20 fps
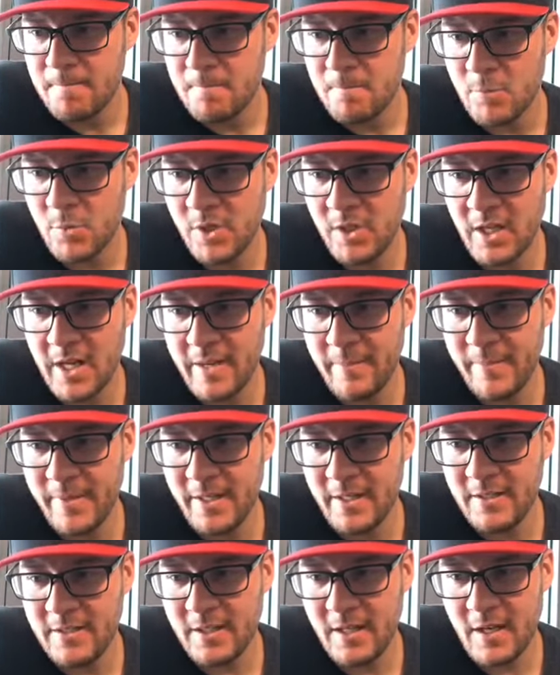
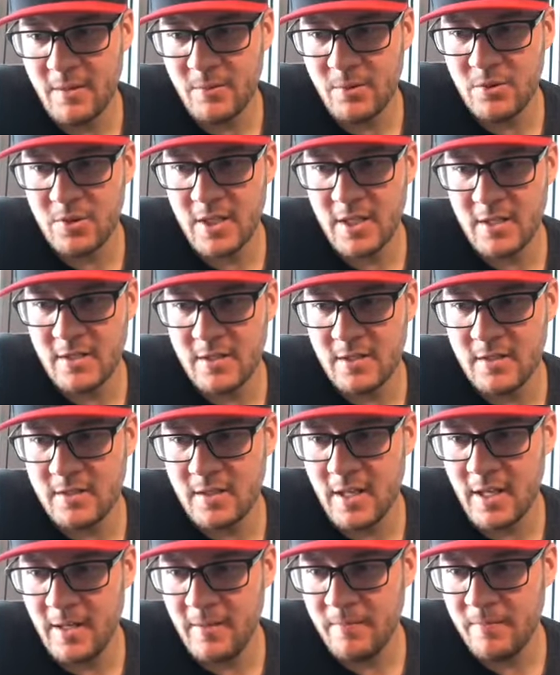Reliability, I would say, is the
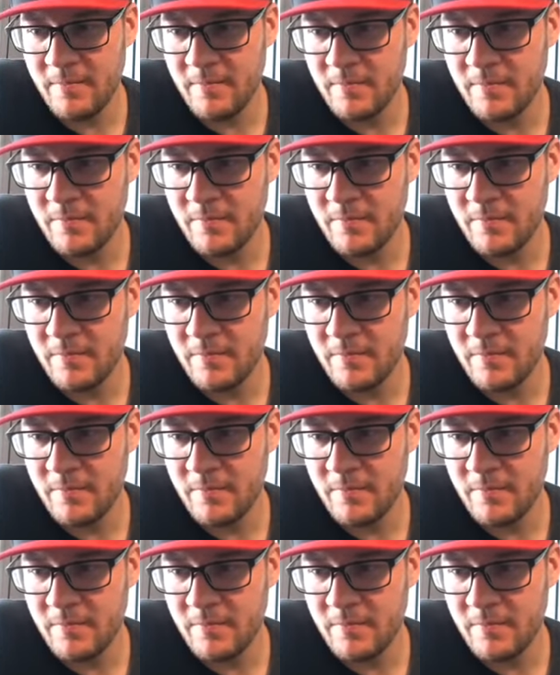same.